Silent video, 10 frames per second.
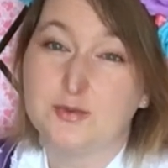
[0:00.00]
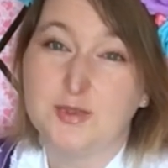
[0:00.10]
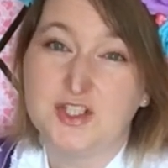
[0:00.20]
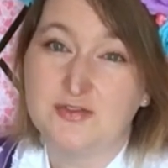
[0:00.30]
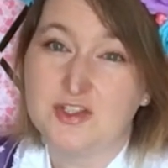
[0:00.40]

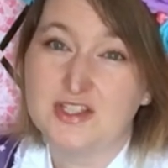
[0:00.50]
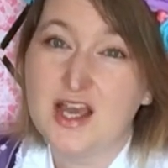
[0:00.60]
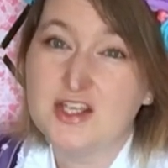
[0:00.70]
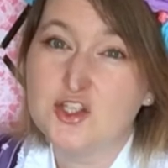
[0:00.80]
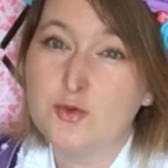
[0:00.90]
whichever
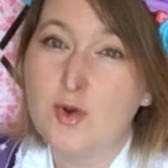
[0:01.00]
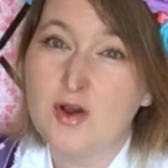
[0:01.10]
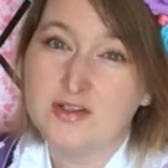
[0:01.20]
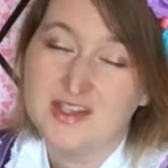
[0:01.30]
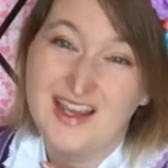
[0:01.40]
size you
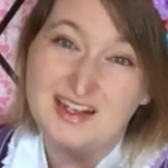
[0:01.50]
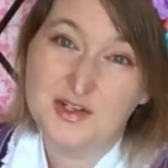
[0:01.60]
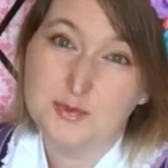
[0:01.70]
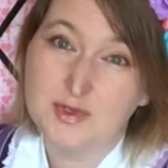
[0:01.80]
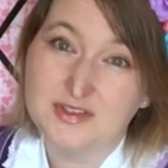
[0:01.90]
want and
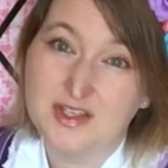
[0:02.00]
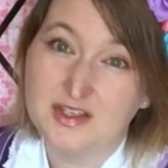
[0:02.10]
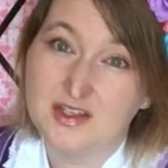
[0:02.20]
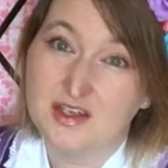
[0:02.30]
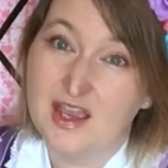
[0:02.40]
it will
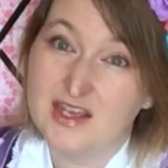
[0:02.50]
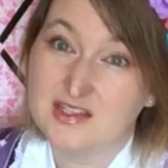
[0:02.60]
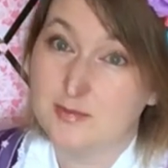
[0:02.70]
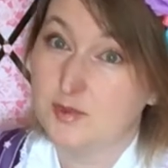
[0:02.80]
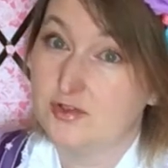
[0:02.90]
take
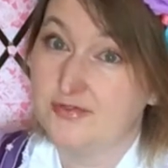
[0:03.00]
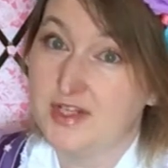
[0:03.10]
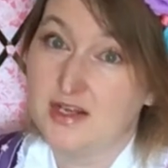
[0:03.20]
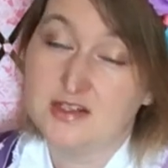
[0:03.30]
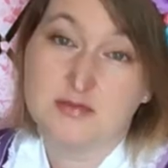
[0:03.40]
X amount of
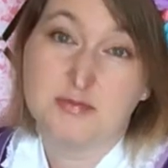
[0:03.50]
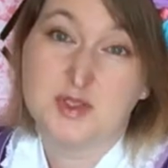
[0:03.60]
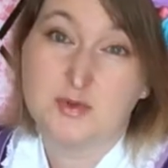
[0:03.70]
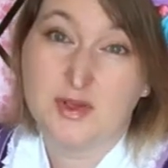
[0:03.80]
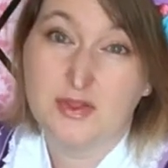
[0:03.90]
days
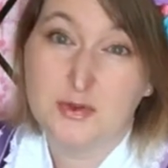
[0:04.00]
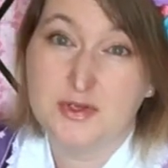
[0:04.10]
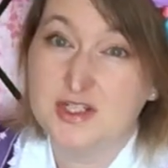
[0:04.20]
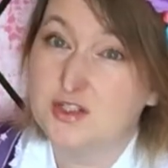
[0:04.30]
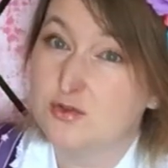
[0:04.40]
between
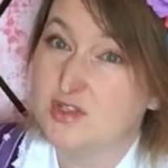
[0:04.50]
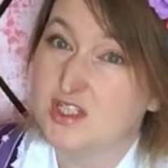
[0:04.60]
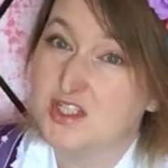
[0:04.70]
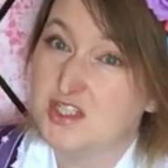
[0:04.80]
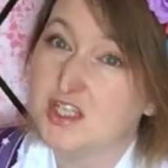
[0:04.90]
30 to
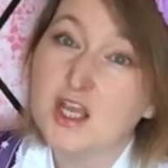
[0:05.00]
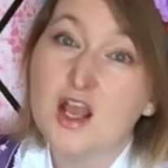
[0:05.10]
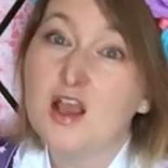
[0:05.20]
60